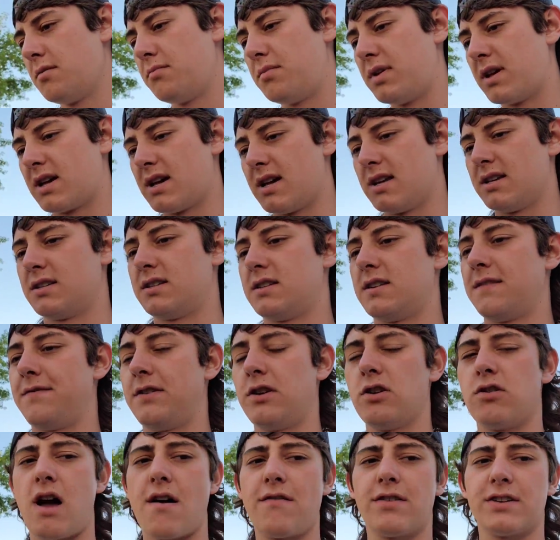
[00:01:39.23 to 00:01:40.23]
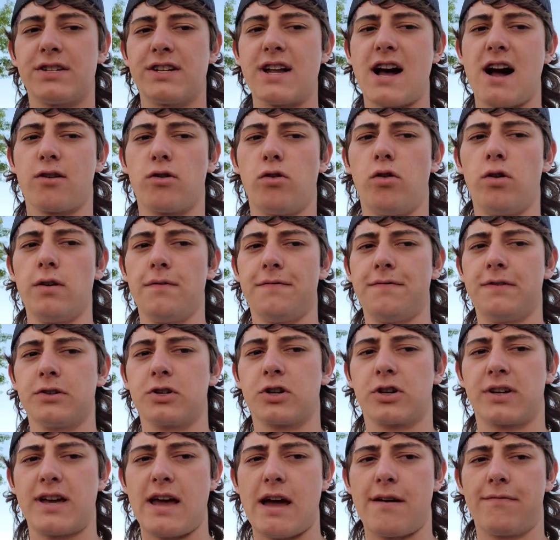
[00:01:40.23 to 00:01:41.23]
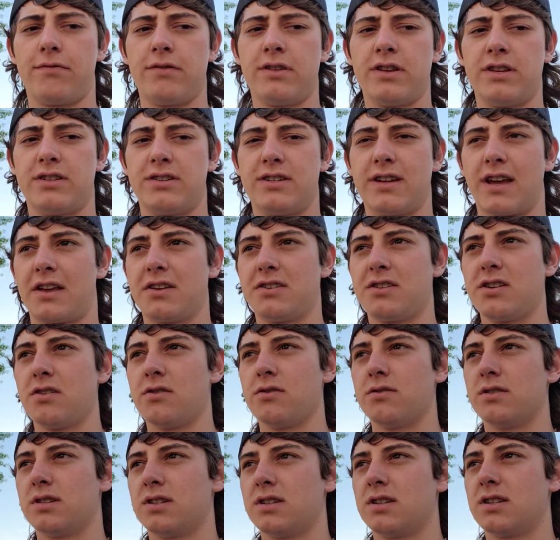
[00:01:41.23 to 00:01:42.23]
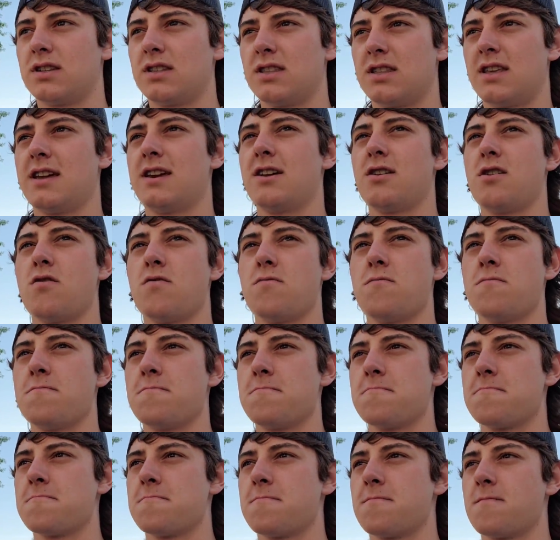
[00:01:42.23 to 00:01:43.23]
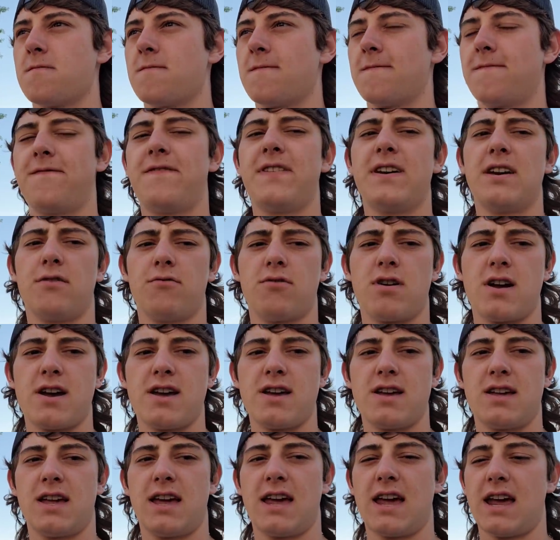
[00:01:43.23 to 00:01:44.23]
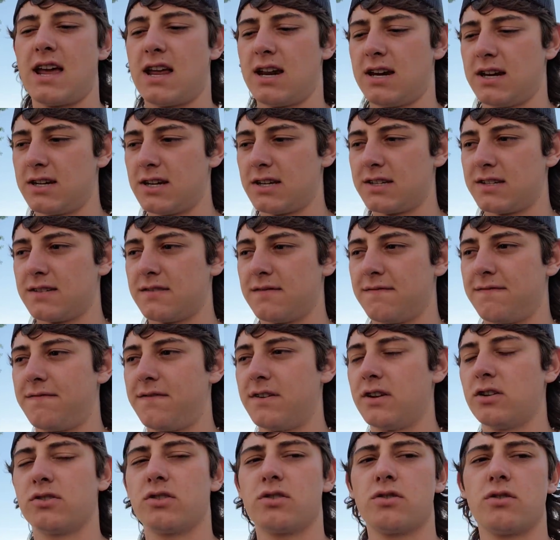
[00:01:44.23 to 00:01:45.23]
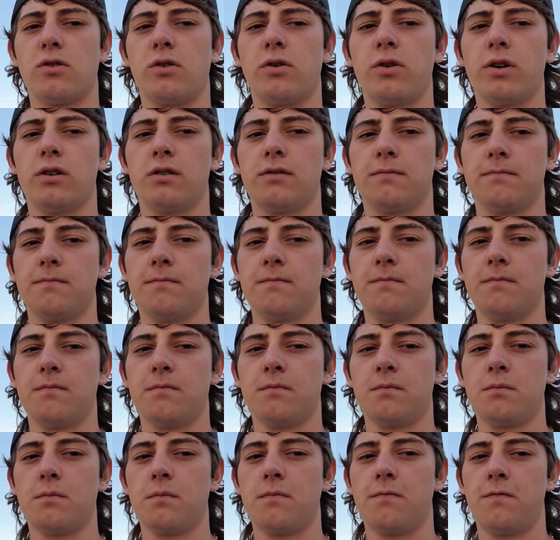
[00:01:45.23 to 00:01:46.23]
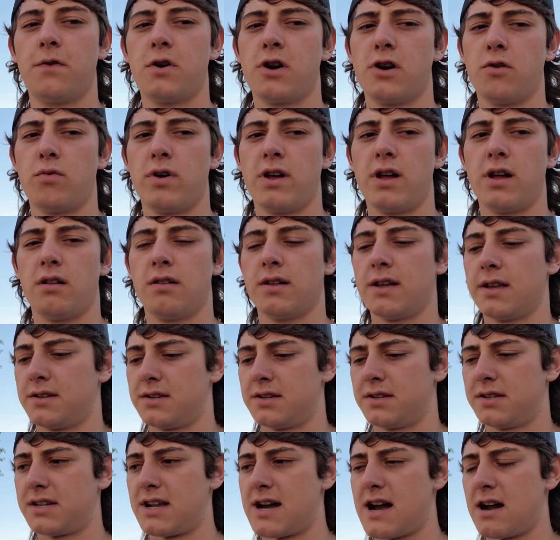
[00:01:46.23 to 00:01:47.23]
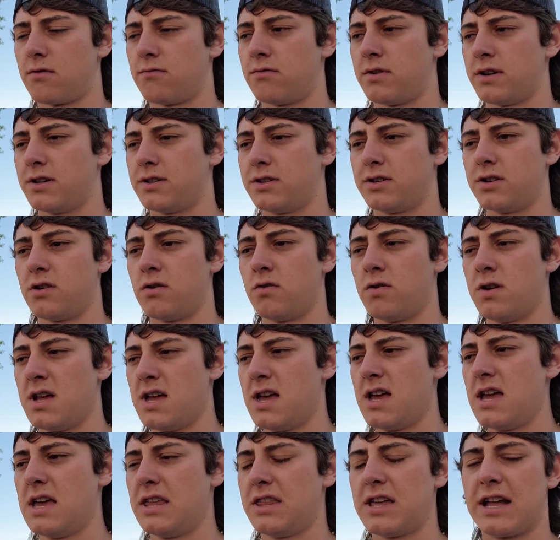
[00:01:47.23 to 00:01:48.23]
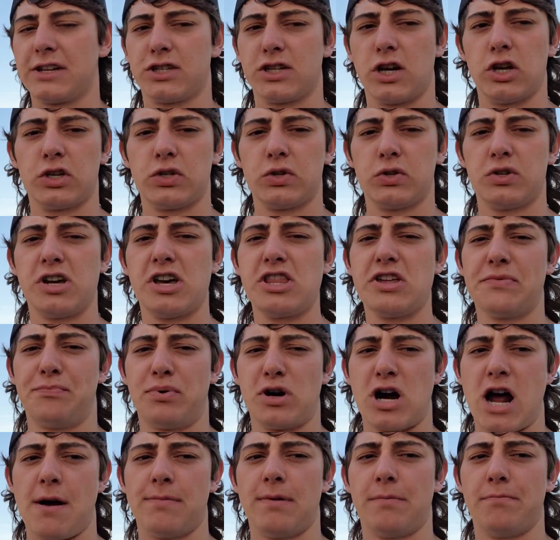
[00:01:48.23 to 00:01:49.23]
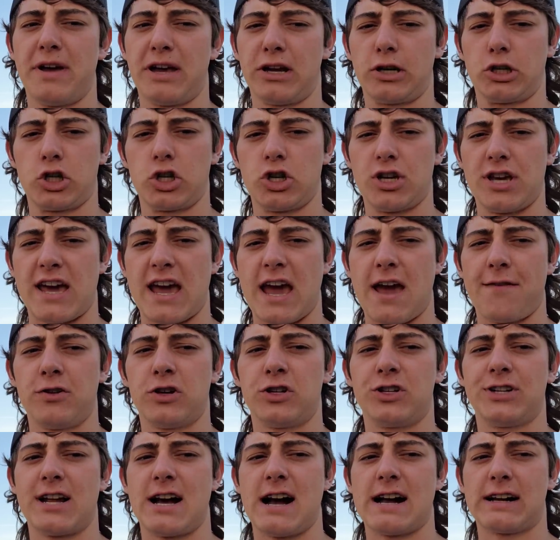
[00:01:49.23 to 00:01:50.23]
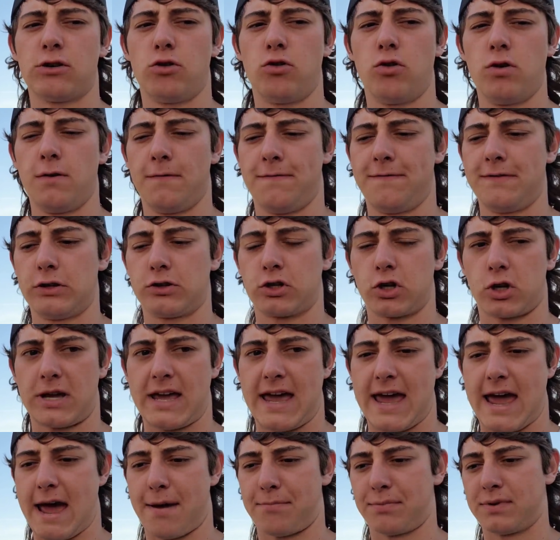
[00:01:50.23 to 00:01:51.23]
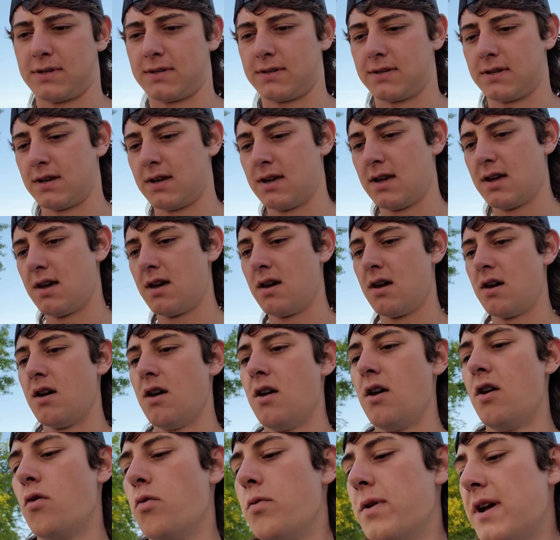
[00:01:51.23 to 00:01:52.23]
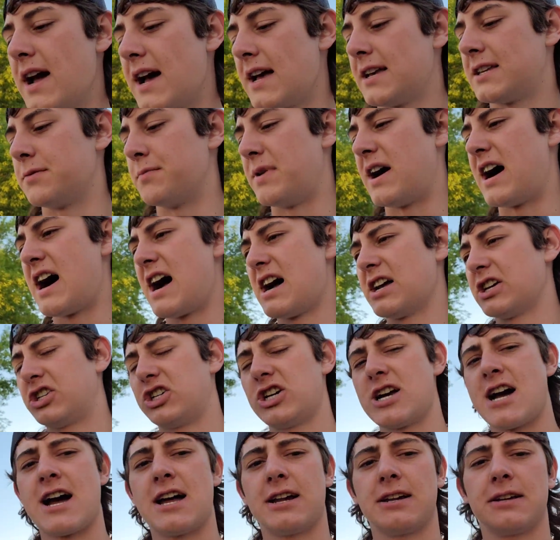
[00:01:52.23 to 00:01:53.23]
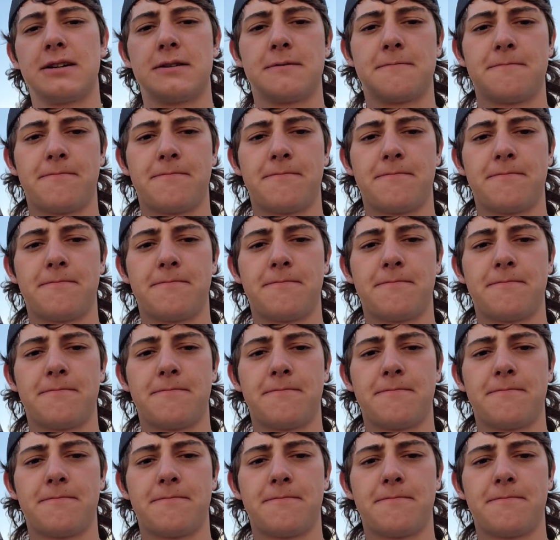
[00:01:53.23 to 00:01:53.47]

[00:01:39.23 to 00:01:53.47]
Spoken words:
Because if you don't have a stock oil filter cap for these 6.0s, they don't fit right and it doesn't filter the oil very well as a stock one. So that's also another problem. Make sure you have your stock oil filter caps. We got some Hot Shot